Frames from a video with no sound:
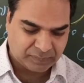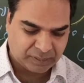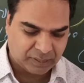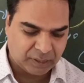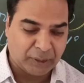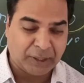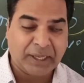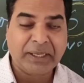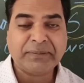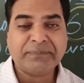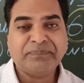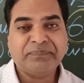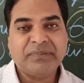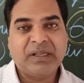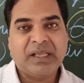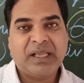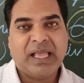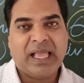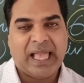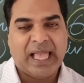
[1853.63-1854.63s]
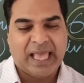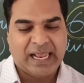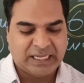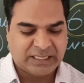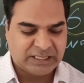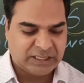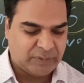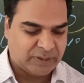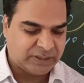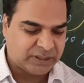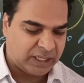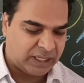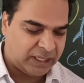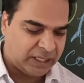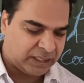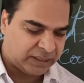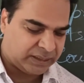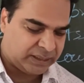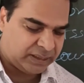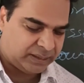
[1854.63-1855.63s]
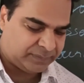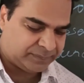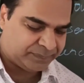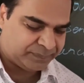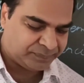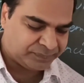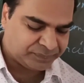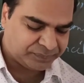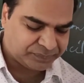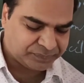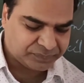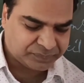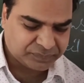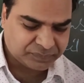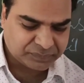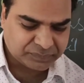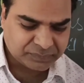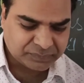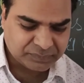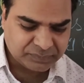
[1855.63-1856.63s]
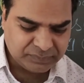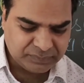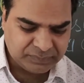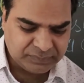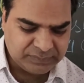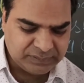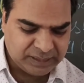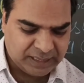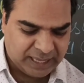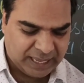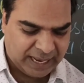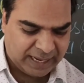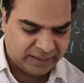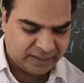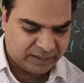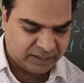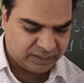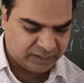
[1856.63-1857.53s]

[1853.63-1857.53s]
Okay, election was conducted, and